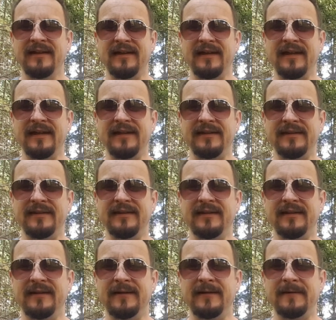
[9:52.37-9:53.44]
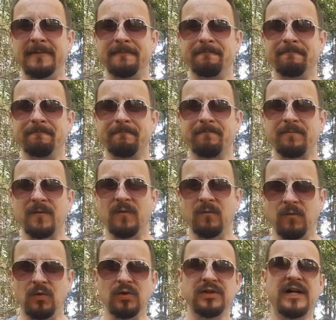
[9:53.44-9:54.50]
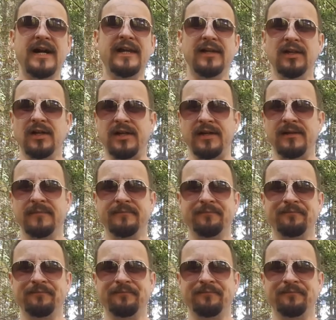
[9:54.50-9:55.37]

And uh, what I learned